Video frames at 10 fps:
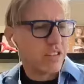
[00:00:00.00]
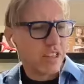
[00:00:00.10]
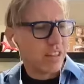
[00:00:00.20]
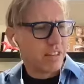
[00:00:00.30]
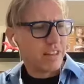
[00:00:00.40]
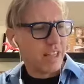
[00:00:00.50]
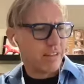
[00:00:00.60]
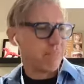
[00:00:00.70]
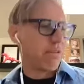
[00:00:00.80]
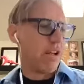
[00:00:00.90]
And that
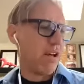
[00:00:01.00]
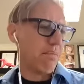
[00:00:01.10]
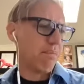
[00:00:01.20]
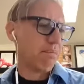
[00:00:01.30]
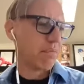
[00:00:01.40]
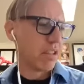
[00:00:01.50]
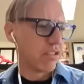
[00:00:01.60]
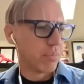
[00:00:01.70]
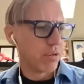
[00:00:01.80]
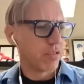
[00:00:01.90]
is
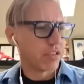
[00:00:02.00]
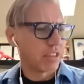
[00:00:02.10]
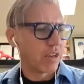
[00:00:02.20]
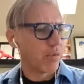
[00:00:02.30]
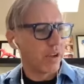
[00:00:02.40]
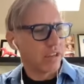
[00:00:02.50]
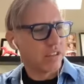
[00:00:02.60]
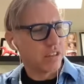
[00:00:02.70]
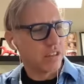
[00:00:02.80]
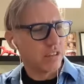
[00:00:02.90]
a perfect segue
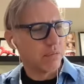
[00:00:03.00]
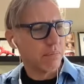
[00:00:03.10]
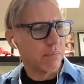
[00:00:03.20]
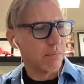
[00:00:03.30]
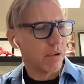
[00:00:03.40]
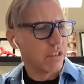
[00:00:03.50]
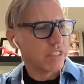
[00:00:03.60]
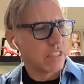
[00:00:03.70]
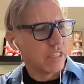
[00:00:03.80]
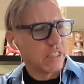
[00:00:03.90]
to
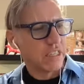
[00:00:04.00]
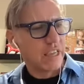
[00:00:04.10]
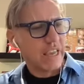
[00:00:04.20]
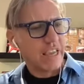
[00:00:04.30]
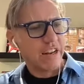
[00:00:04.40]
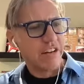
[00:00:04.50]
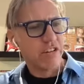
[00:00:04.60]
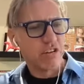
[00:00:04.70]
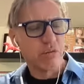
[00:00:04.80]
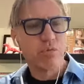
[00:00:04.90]
Monica and
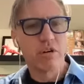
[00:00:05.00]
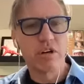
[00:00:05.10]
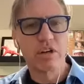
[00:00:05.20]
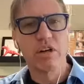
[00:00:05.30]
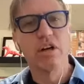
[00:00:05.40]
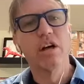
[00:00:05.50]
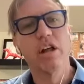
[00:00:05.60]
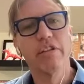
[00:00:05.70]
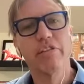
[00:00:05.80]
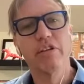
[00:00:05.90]
her work
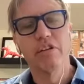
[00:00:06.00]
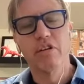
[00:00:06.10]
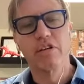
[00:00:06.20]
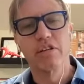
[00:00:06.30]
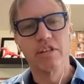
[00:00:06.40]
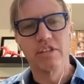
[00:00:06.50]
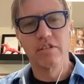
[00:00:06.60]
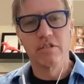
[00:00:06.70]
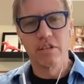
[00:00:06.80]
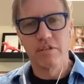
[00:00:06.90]
on the longer
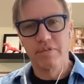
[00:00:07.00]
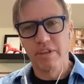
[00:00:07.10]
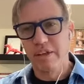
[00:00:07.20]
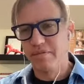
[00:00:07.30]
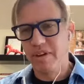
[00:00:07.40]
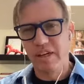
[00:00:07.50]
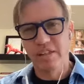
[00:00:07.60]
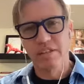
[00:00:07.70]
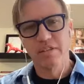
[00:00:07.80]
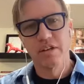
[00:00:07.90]
history of that
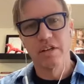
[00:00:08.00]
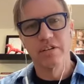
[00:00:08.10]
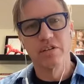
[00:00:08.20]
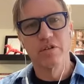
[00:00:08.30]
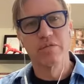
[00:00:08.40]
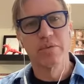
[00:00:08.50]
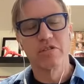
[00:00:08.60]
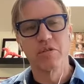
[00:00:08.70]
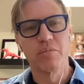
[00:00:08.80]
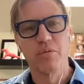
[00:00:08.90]
violence on the
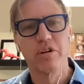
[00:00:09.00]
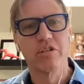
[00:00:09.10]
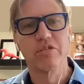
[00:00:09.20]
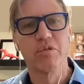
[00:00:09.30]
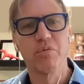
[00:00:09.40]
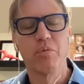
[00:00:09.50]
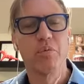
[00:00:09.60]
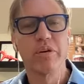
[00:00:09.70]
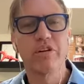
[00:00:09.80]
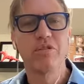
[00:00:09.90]
US-Mexico border. So
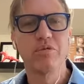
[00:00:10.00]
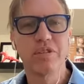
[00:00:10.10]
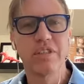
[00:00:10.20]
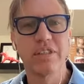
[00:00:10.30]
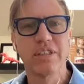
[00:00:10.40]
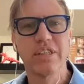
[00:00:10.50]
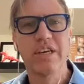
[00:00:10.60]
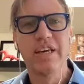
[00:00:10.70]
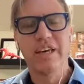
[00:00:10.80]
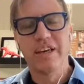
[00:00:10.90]
what did you see
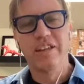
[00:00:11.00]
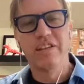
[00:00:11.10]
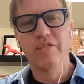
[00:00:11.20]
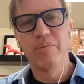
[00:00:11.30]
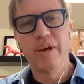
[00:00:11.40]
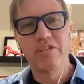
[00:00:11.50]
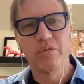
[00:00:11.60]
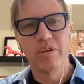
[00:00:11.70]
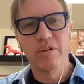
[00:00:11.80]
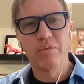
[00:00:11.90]
in this past
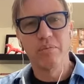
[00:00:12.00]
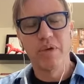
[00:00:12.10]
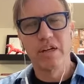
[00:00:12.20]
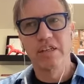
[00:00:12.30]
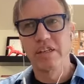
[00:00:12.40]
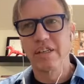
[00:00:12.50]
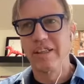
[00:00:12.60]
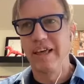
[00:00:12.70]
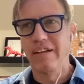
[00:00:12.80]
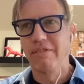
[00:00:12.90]
week, Monica,
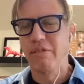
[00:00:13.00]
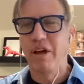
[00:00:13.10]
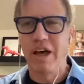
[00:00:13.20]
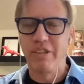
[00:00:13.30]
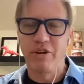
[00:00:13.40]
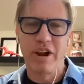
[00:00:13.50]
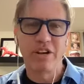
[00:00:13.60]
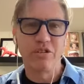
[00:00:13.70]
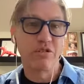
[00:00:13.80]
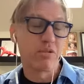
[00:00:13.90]
that either
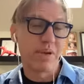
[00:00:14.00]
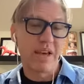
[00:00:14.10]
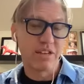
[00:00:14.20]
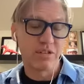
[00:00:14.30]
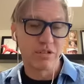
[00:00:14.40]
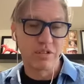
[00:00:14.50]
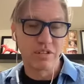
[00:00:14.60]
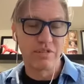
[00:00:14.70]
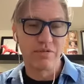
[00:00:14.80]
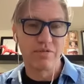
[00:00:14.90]
echoes the past or is
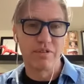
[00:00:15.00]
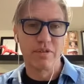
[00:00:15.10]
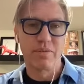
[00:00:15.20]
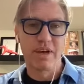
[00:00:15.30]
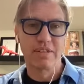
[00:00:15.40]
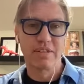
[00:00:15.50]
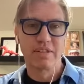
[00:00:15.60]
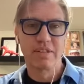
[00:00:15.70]
different from the past?